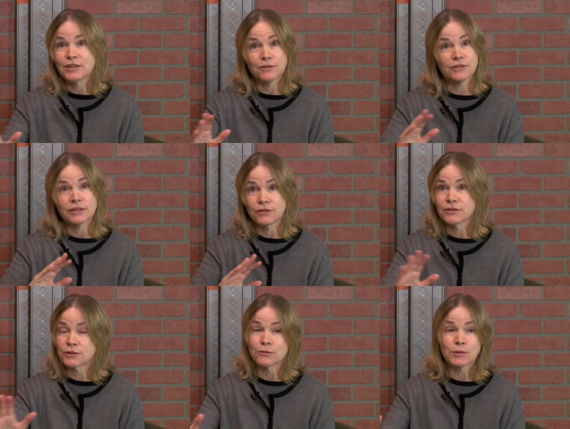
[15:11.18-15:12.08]
you're, you're
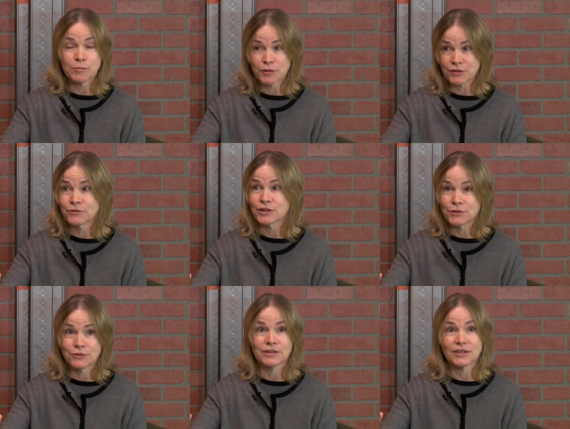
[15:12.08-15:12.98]
the only person who can
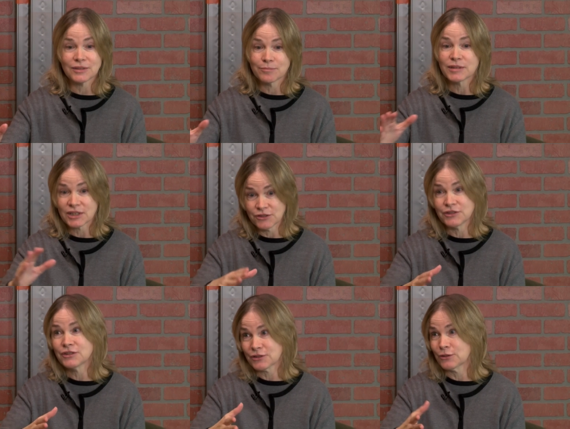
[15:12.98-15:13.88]
do this because
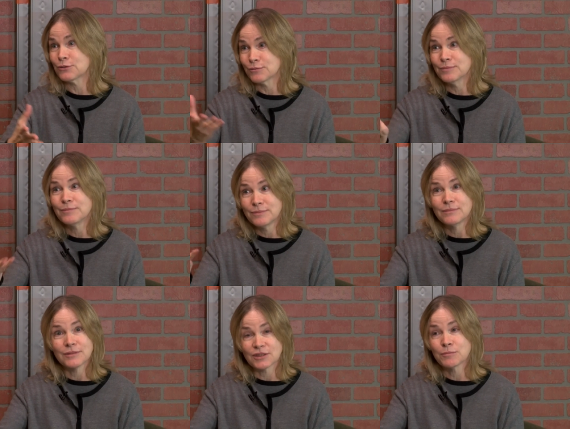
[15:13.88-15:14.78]
she's so
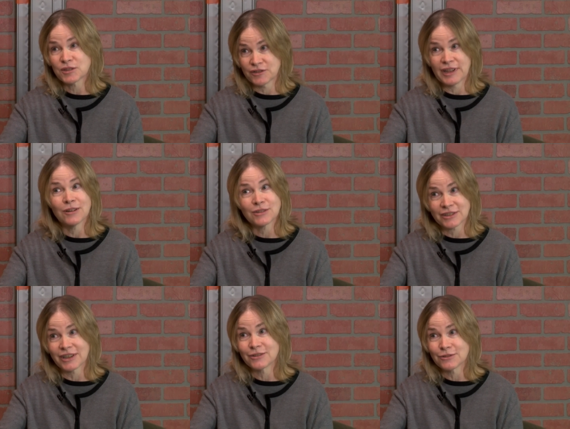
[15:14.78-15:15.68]
so much an
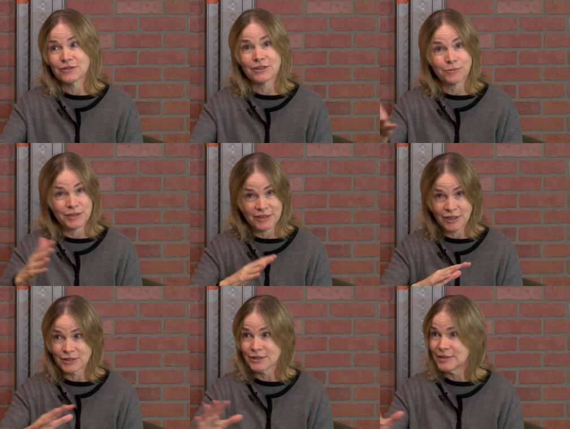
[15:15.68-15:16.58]
outsider. She doesn't want to
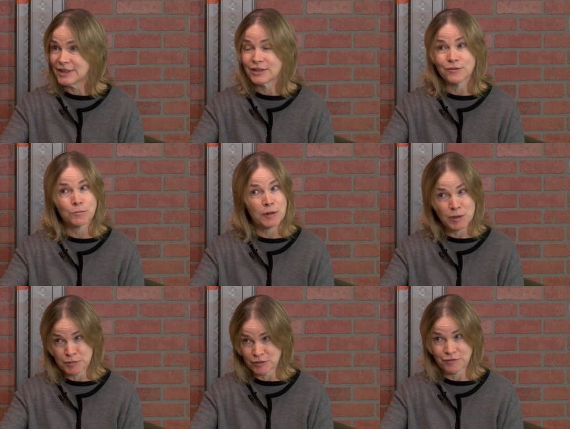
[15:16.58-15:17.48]
tell any of her
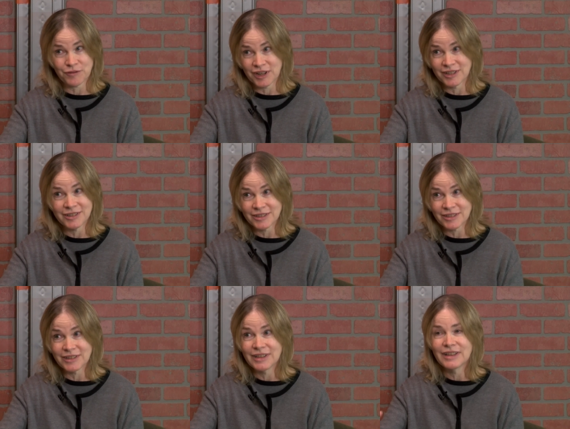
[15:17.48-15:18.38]
popular friends.
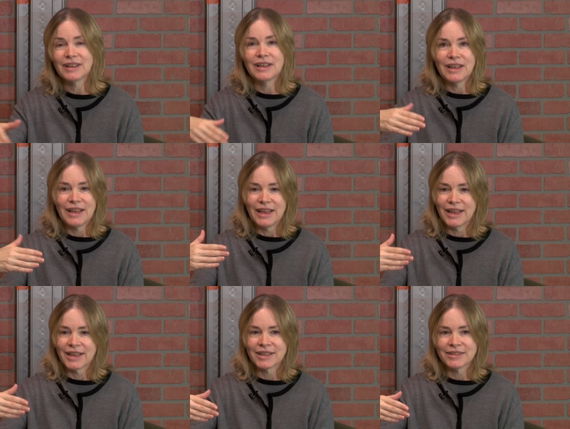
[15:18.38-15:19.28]

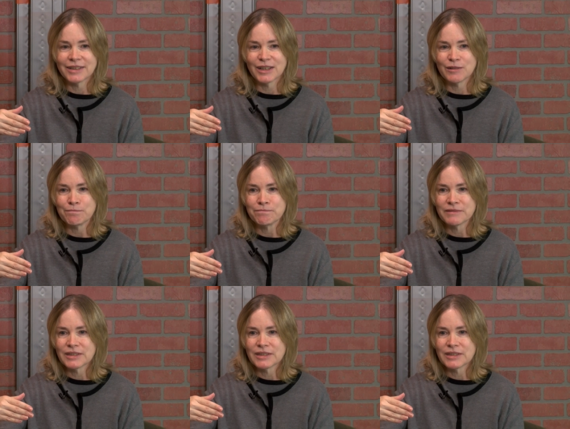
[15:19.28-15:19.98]
And, um,